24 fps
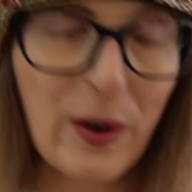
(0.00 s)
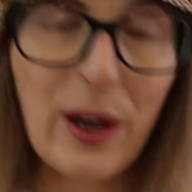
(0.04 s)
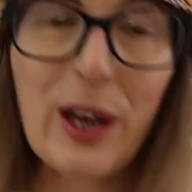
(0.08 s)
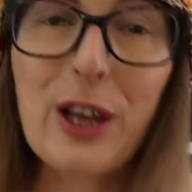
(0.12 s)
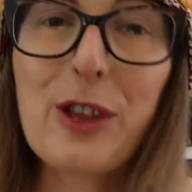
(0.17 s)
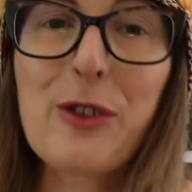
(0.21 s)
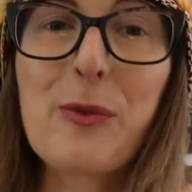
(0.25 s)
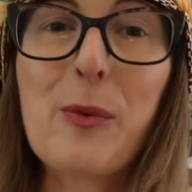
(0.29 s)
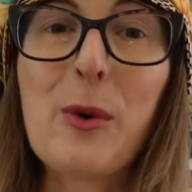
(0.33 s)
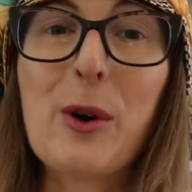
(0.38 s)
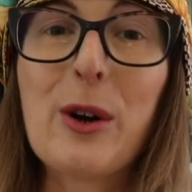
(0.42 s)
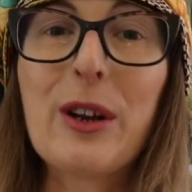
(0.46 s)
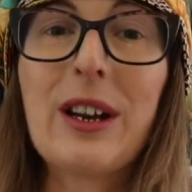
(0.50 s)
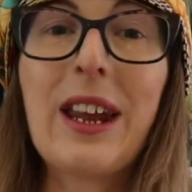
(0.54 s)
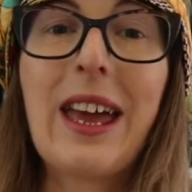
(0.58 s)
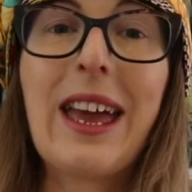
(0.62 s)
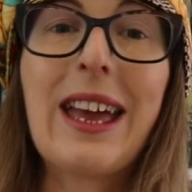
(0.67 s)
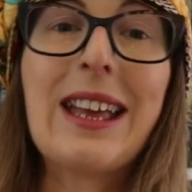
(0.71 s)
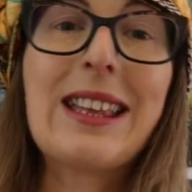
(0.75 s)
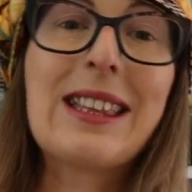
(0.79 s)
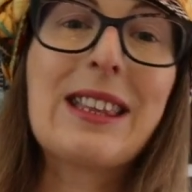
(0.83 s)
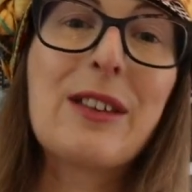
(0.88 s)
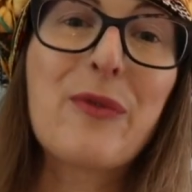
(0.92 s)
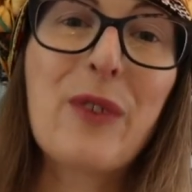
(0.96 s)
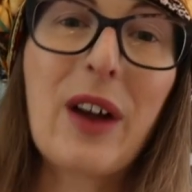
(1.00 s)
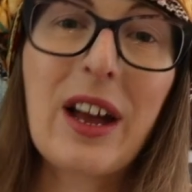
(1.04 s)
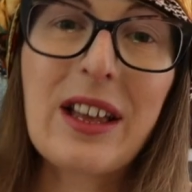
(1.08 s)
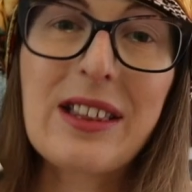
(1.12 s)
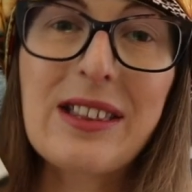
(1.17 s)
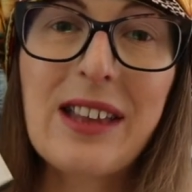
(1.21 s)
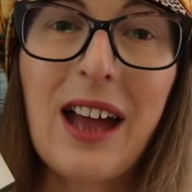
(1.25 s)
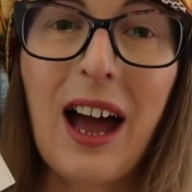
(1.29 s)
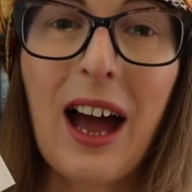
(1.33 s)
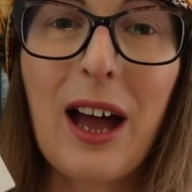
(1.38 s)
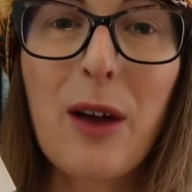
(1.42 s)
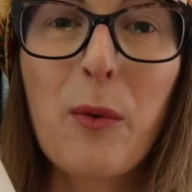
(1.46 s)
first one is The
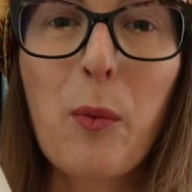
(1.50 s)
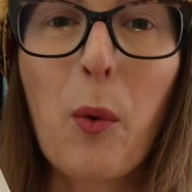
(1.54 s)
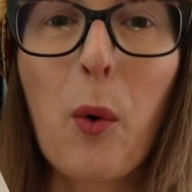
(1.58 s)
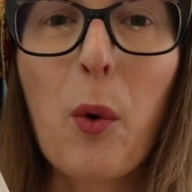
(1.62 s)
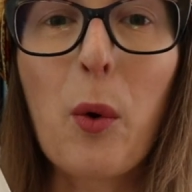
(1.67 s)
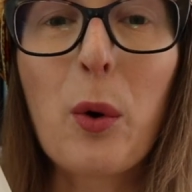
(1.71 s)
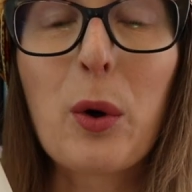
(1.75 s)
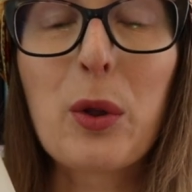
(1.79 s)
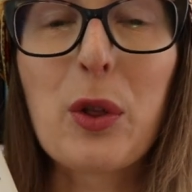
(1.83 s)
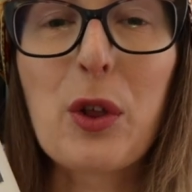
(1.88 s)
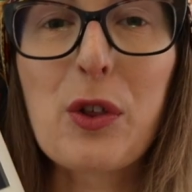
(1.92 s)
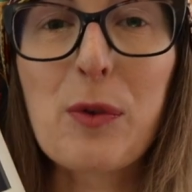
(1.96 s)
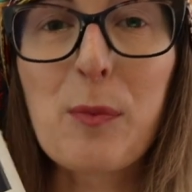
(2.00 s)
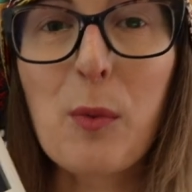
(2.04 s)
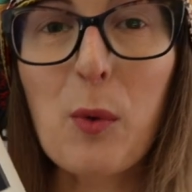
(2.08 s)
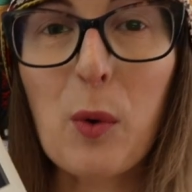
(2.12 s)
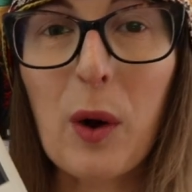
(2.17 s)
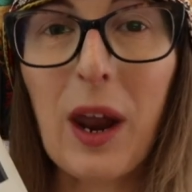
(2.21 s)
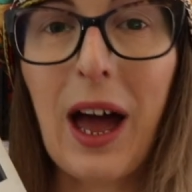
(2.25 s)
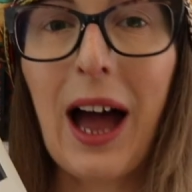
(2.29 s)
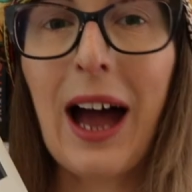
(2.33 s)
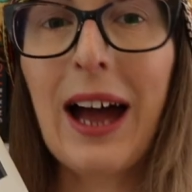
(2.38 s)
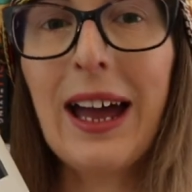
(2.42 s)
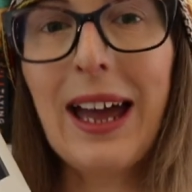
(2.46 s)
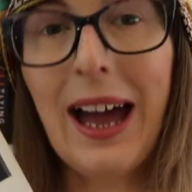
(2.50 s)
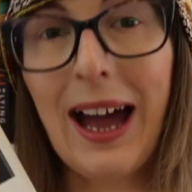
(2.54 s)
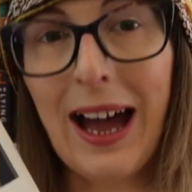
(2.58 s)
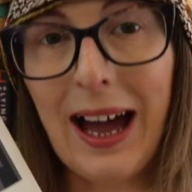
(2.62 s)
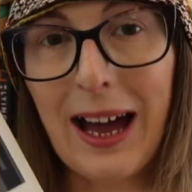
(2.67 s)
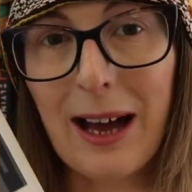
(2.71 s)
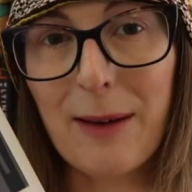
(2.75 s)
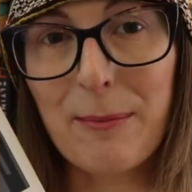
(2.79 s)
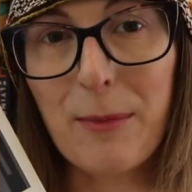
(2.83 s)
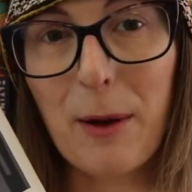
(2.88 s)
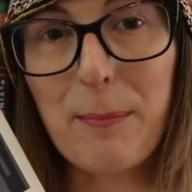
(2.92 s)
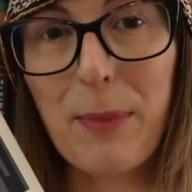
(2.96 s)
Faster I Walk, The Smaller I
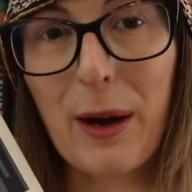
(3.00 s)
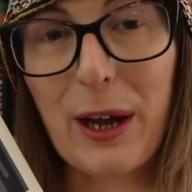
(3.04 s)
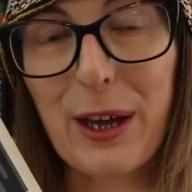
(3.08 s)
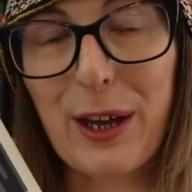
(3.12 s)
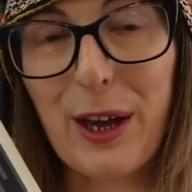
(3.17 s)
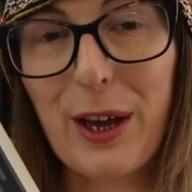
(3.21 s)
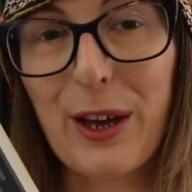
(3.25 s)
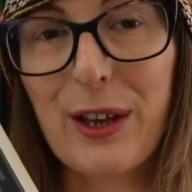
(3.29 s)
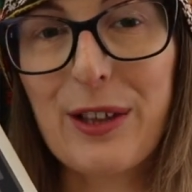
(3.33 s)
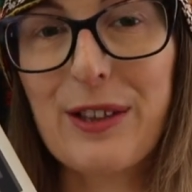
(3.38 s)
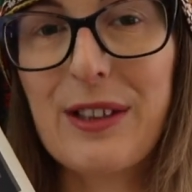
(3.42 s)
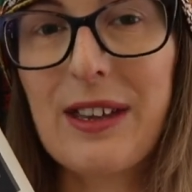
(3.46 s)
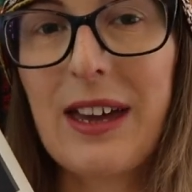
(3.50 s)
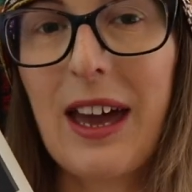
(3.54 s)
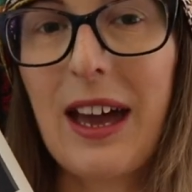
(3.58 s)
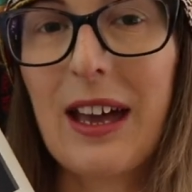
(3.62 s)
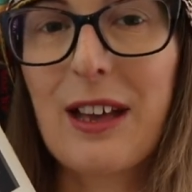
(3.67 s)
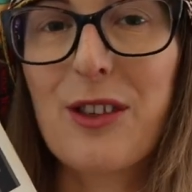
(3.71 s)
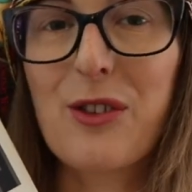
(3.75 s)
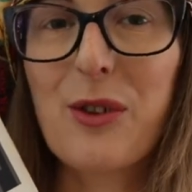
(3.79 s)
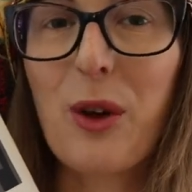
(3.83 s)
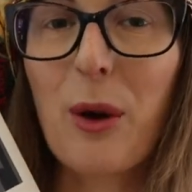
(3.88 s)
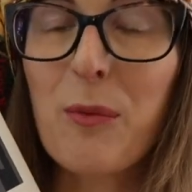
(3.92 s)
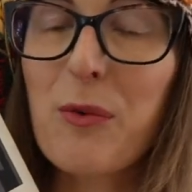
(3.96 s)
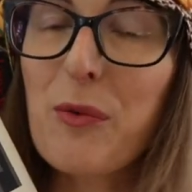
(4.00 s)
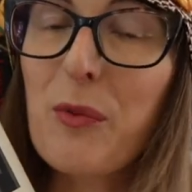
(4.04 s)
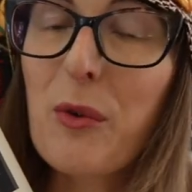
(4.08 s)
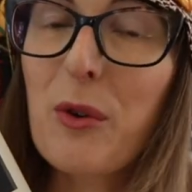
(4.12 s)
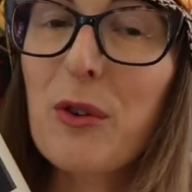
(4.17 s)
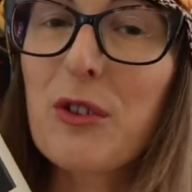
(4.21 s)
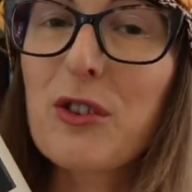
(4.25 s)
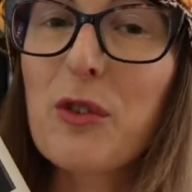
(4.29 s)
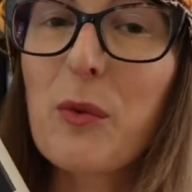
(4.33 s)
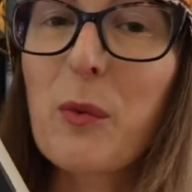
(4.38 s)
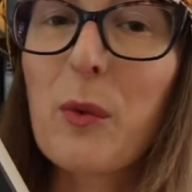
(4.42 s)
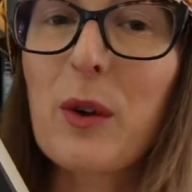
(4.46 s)
Am by Kjersti A.
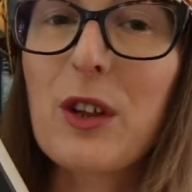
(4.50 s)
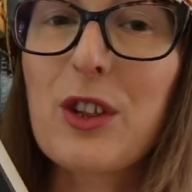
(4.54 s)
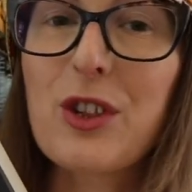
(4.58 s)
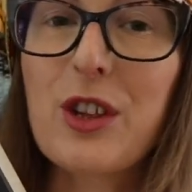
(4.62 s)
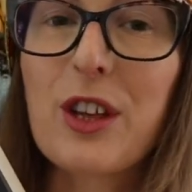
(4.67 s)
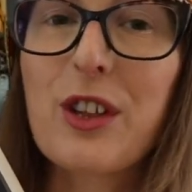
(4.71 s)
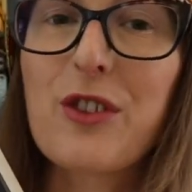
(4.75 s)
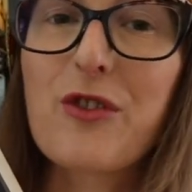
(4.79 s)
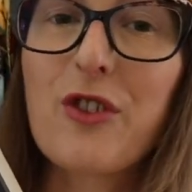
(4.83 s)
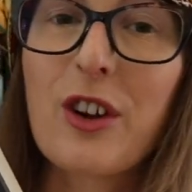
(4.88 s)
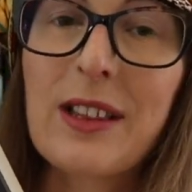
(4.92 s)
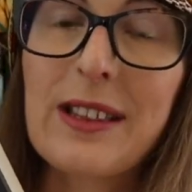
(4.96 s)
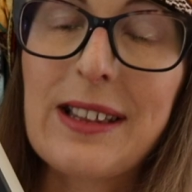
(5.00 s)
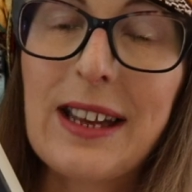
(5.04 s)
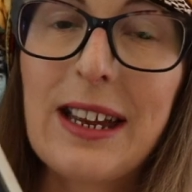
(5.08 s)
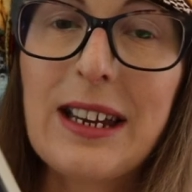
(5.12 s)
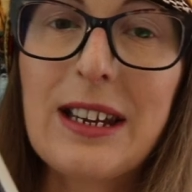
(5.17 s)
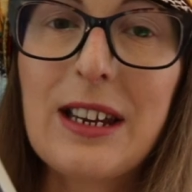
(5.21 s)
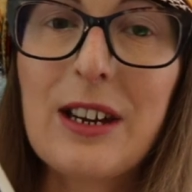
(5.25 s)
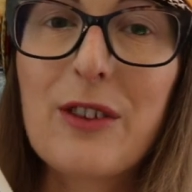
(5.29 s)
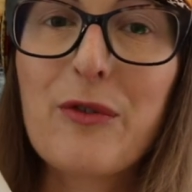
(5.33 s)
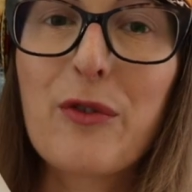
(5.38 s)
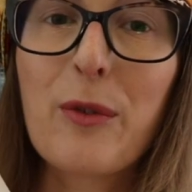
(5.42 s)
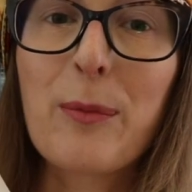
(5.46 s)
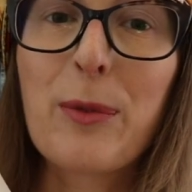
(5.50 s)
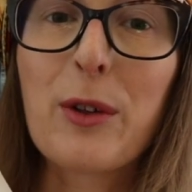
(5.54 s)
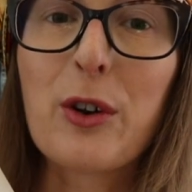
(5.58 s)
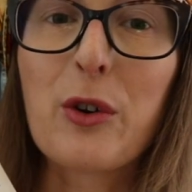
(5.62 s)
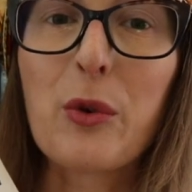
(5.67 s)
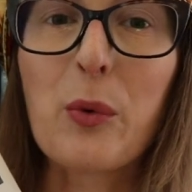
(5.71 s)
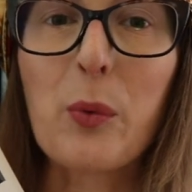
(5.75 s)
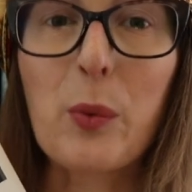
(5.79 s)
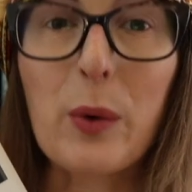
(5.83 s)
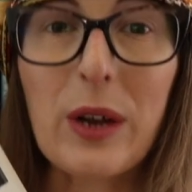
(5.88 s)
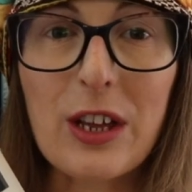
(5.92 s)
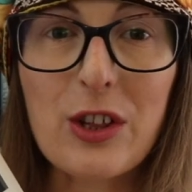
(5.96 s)
Skomsvold, which is translated from the
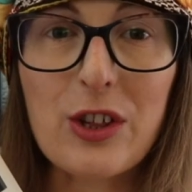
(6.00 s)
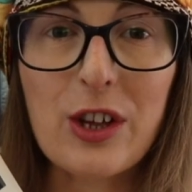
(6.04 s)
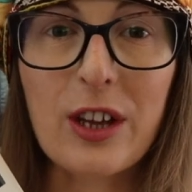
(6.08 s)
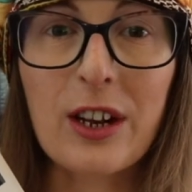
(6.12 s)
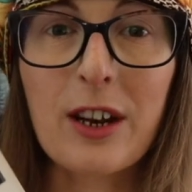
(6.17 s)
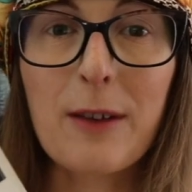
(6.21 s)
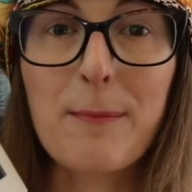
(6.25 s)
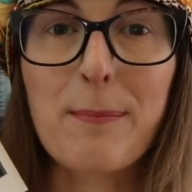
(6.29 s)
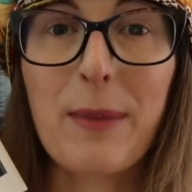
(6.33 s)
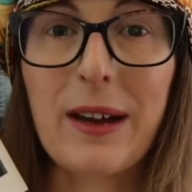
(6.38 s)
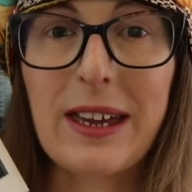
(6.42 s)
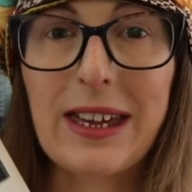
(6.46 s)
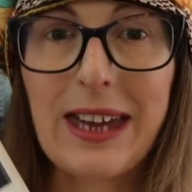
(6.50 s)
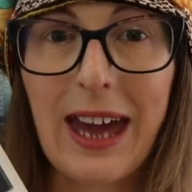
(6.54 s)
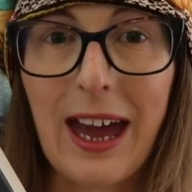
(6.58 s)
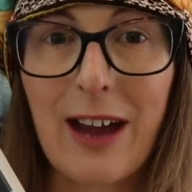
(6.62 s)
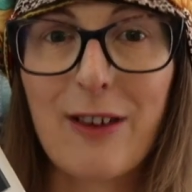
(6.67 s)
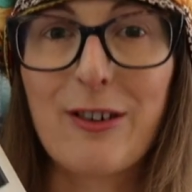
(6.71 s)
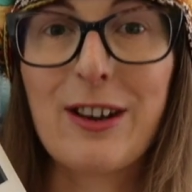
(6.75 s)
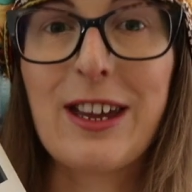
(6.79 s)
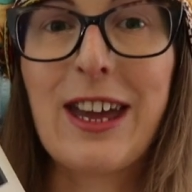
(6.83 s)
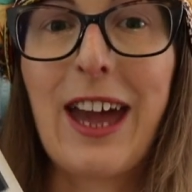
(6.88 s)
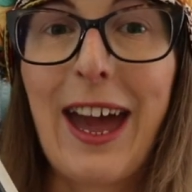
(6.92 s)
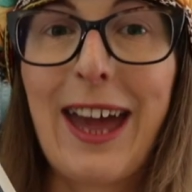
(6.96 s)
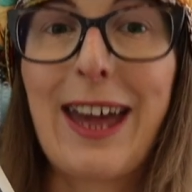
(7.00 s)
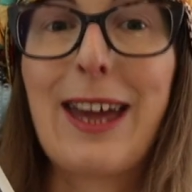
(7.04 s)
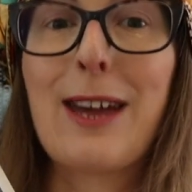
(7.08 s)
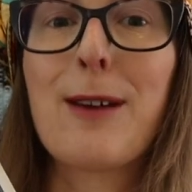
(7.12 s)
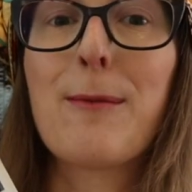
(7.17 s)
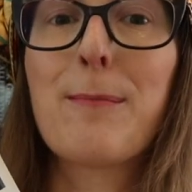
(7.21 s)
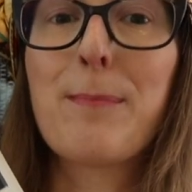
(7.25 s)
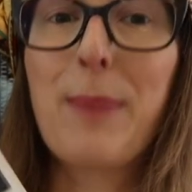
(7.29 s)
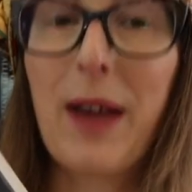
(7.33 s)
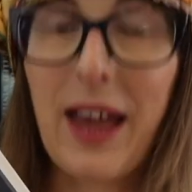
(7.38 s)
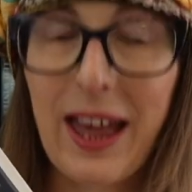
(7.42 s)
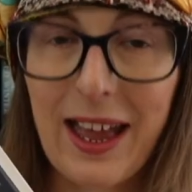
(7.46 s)
Norwegian by Kerry
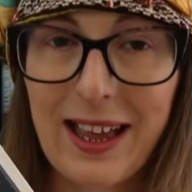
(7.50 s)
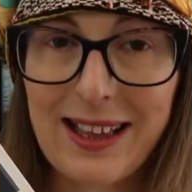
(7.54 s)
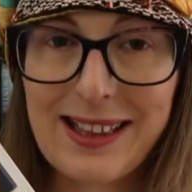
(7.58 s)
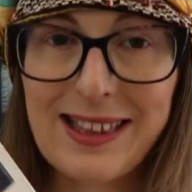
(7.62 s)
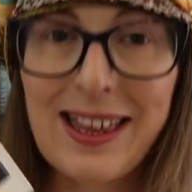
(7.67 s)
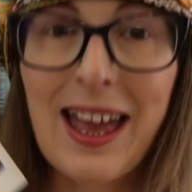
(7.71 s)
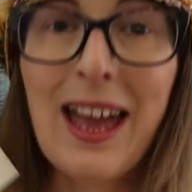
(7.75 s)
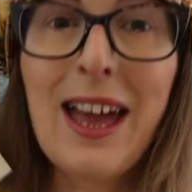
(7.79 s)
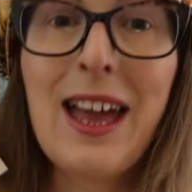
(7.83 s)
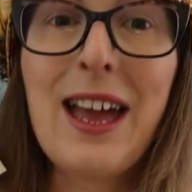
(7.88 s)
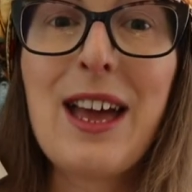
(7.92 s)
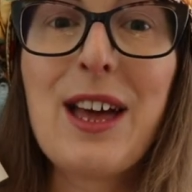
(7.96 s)
A. Pierce.